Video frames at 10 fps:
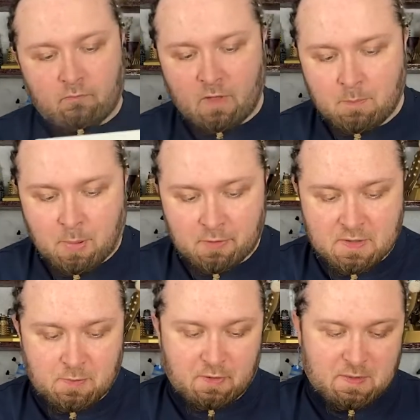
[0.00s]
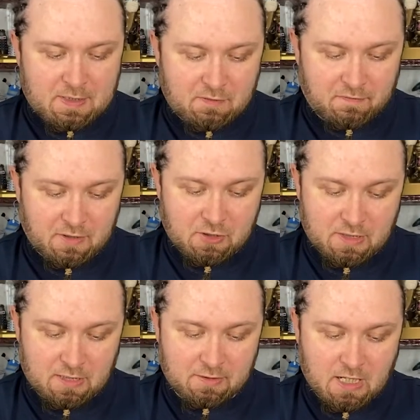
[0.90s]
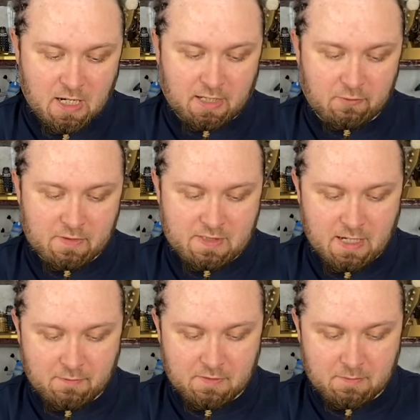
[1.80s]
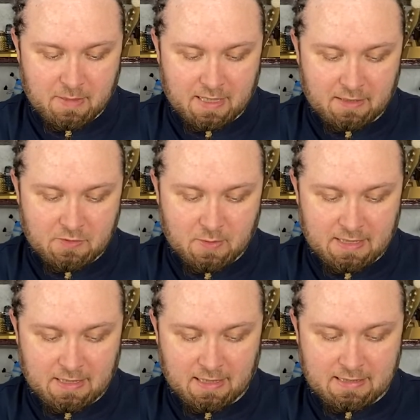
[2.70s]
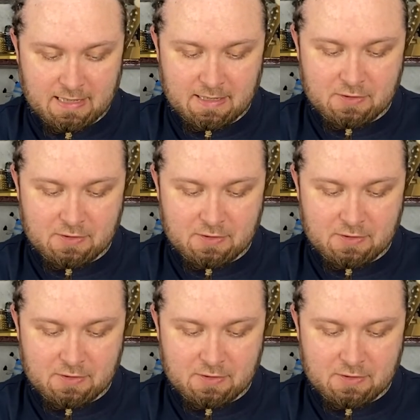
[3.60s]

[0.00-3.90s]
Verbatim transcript: bonus Blu-ray special features includes Akira Sound Making 2019.